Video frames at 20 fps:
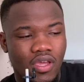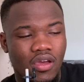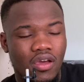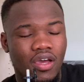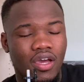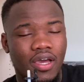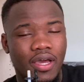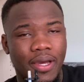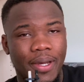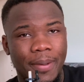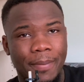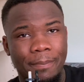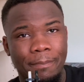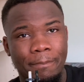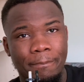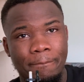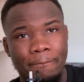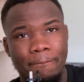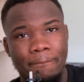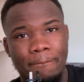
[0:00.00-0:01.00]

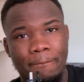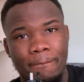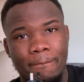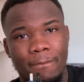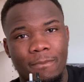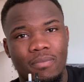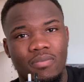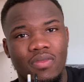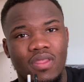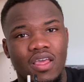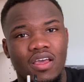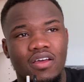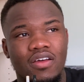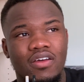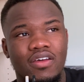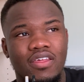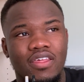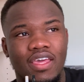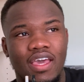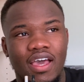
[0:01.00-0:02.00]

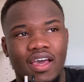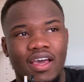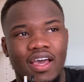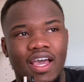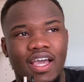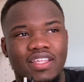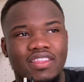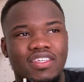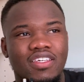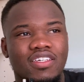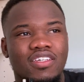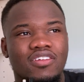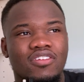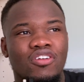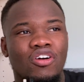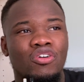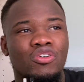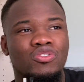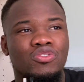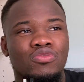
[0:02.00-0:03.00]
Yeah, I think
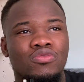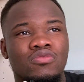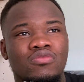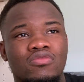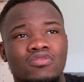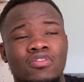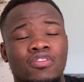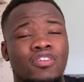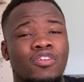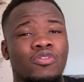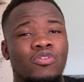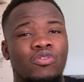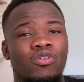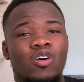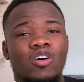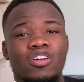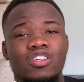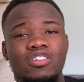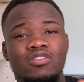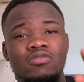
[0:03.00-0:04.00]
also
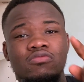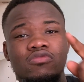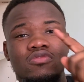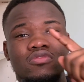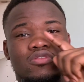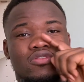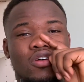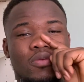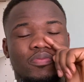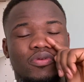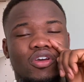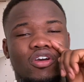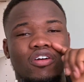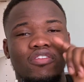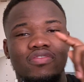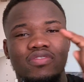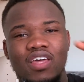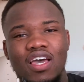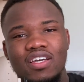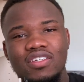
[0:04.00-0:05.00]
on the topic
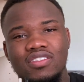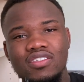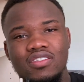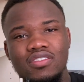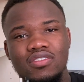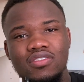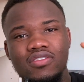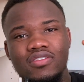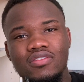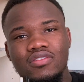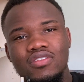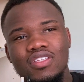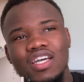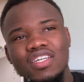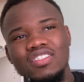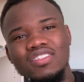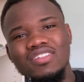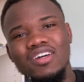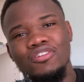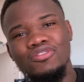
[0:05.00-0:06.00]
of taxes
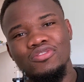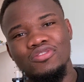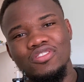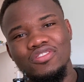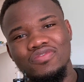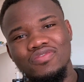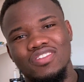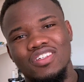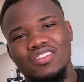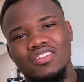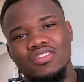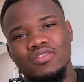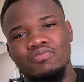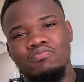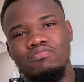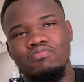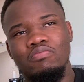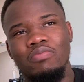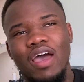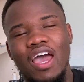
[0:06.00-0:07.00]
are also different
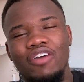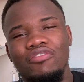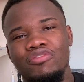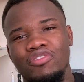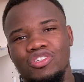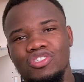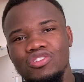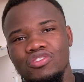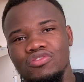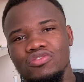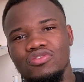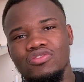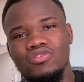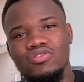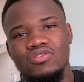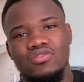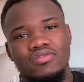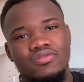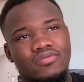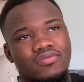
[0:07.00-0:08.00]
per regions
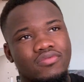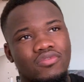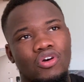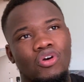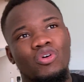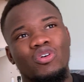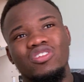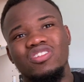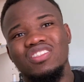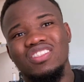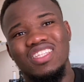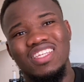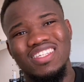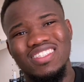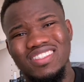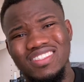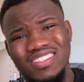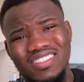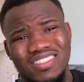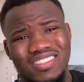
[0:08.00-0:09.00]
or
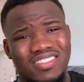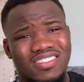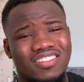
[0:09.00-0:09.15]
states.